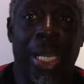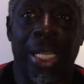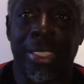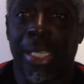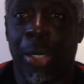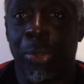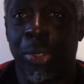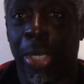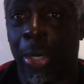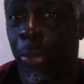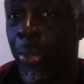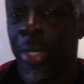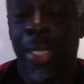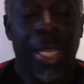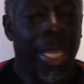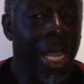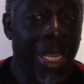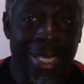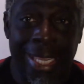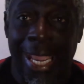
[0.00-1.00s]
I don't know.
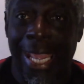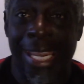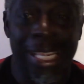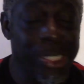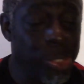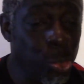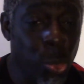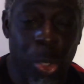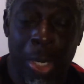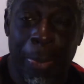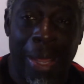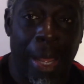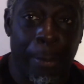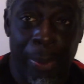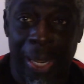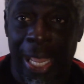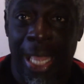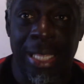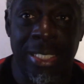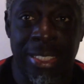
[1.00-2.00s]
Again, it's all about
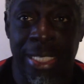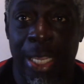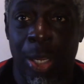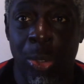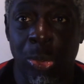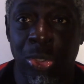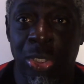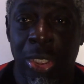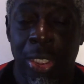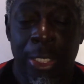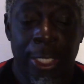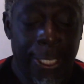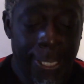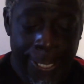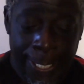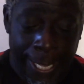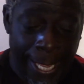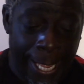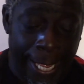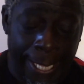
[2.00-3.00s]
player sales.
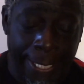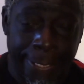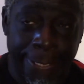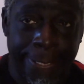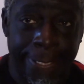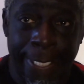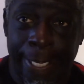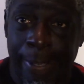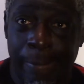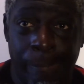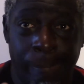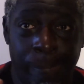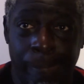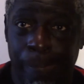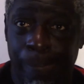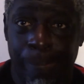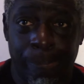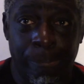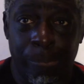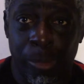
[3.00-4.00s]
And,
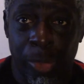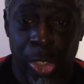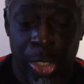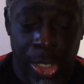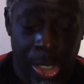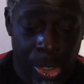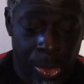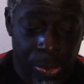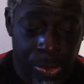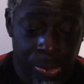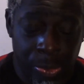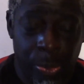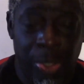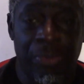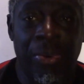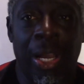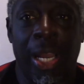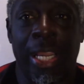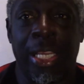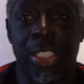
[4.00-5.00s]
you know, with
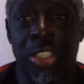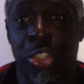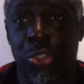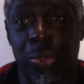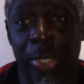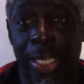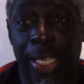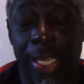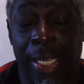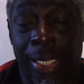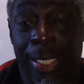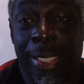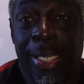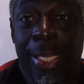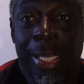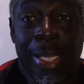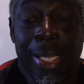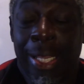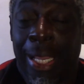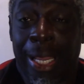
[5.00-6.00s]
our history
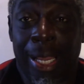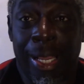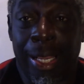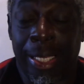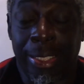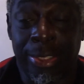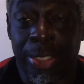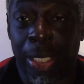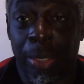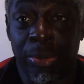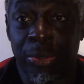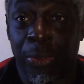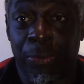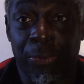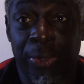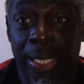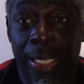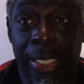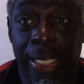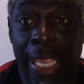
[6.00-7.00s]
in terms
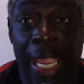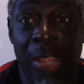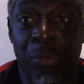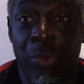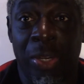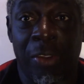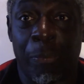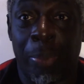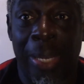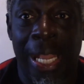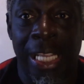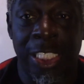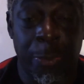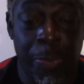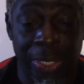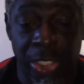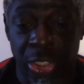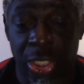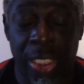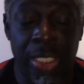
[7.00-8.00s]
of getting rid of players,
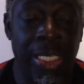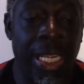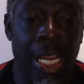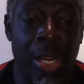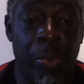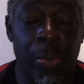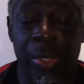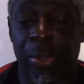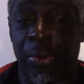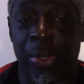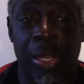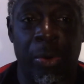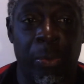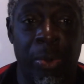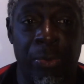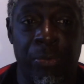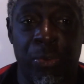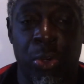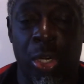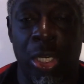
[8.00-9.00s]
especially now, you know,
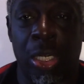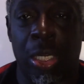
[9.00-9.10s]
we've gone